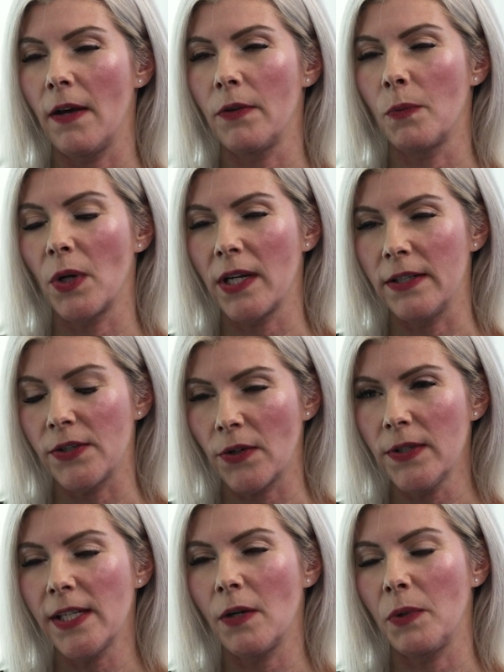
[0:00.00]
There were
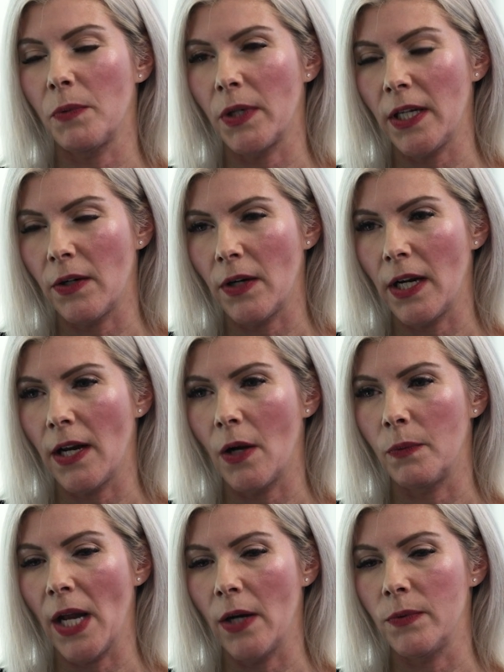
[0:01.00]
concerns that we were hearing
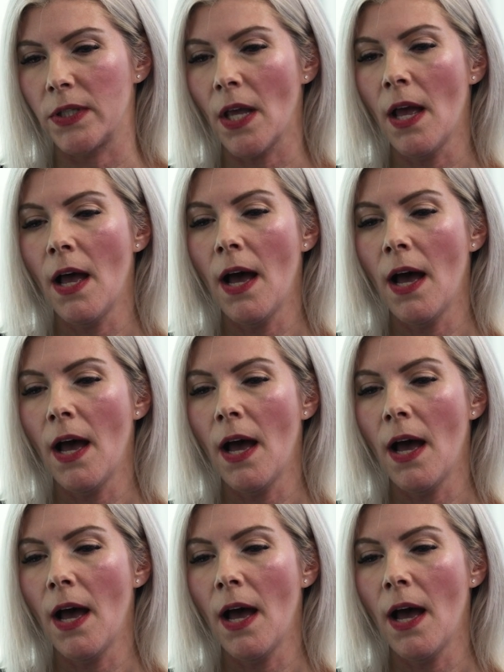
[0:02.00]
around,